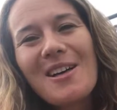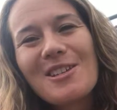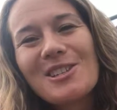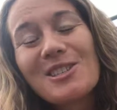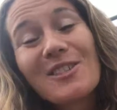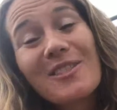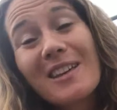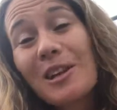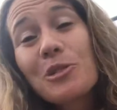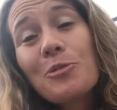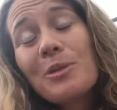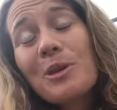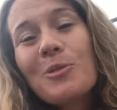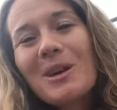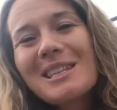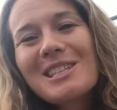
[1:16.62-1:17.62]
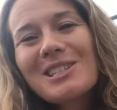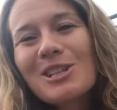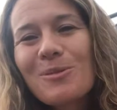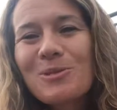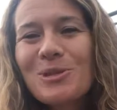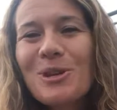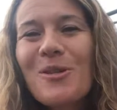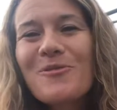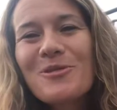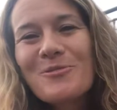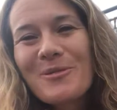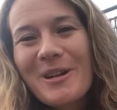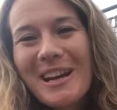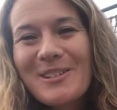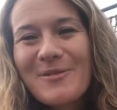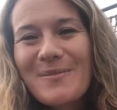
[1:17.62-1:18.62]
so that it could be a one-stop shop for
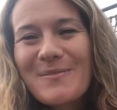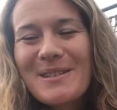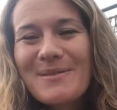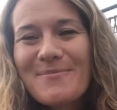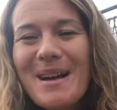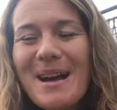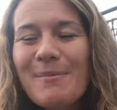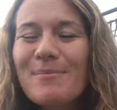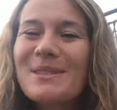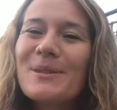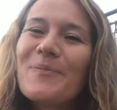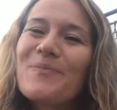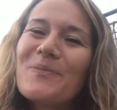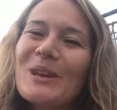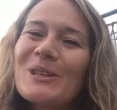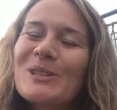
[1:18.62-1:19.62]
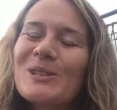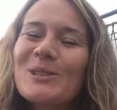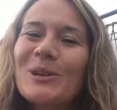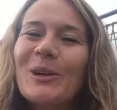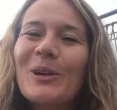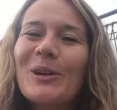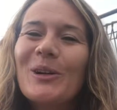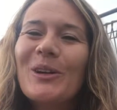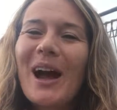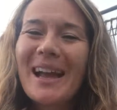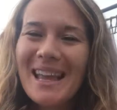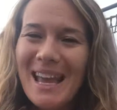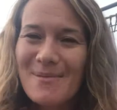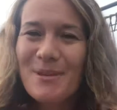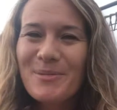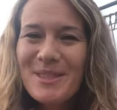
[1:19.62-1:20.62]
pregnant women and mums. So I
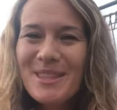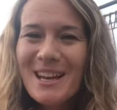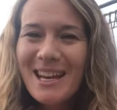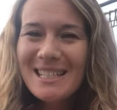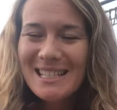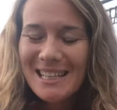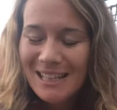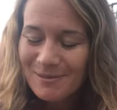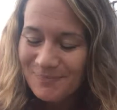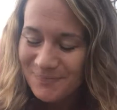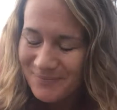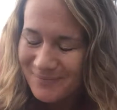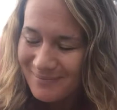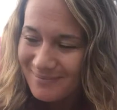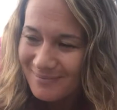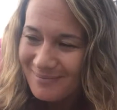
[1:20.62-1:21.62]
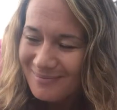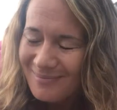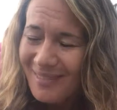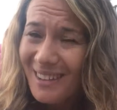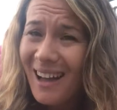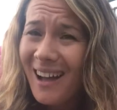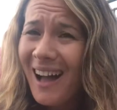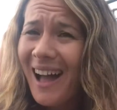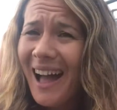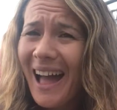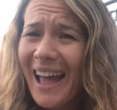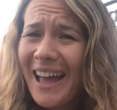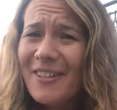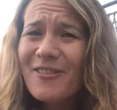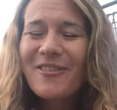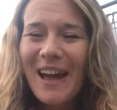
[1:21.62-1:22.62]
came up with the idea.
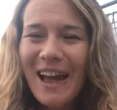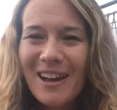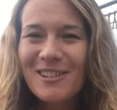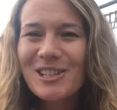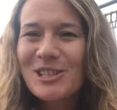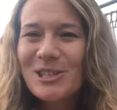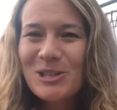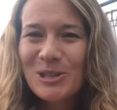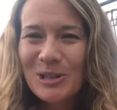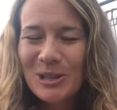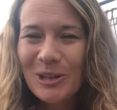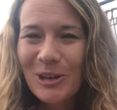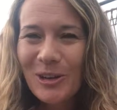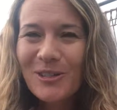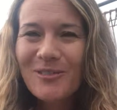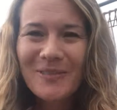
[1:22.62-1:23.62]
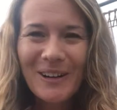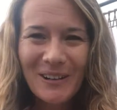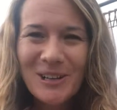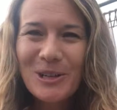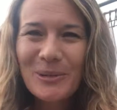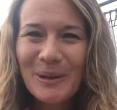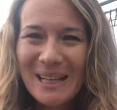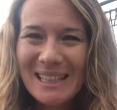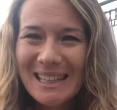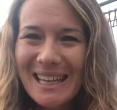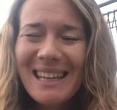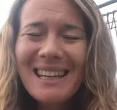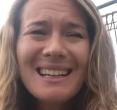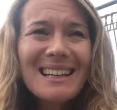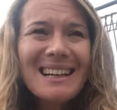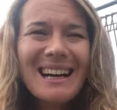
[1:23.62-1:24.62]
I found a studio very
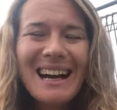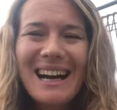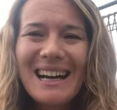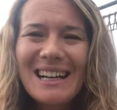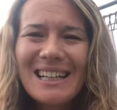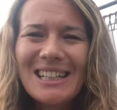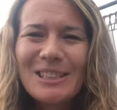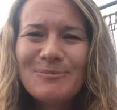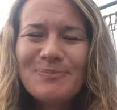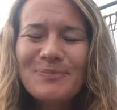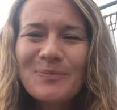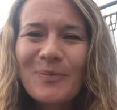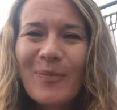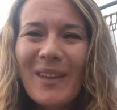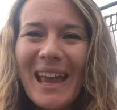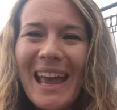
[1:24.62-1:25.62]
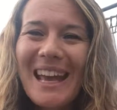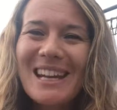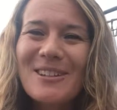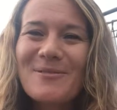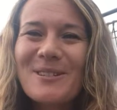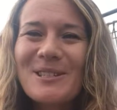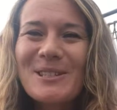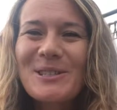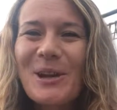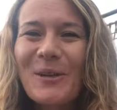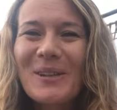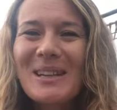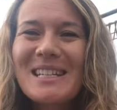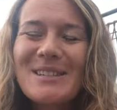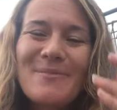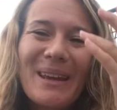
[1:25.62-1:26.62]
quickly, and it was
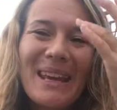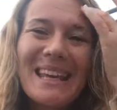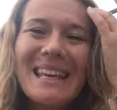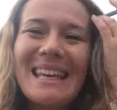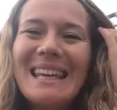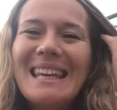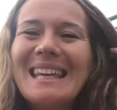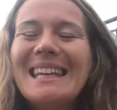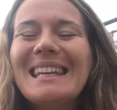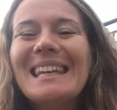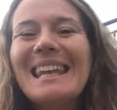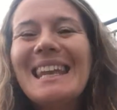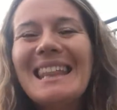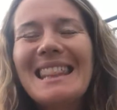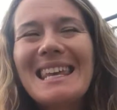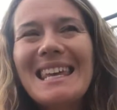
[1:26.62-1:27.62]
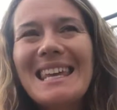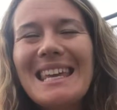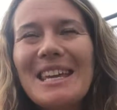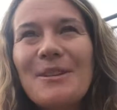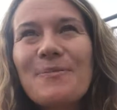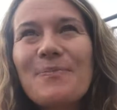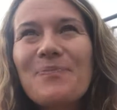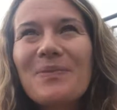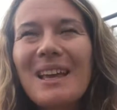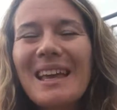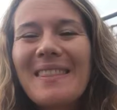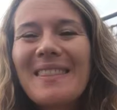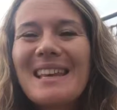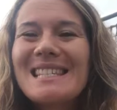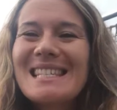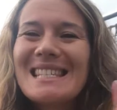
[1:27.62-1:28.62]
going to be in the
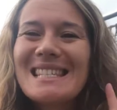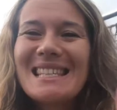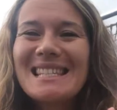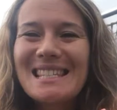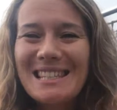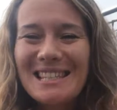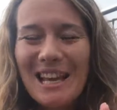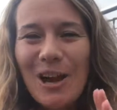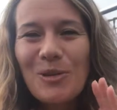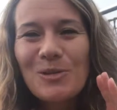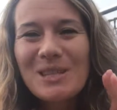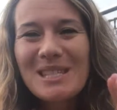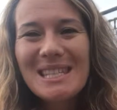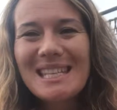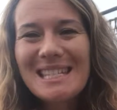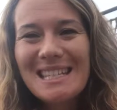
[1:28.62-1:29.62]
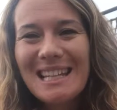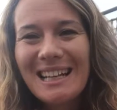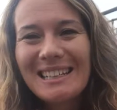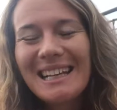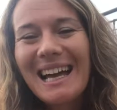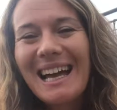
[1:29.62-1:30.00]
old Sizzler,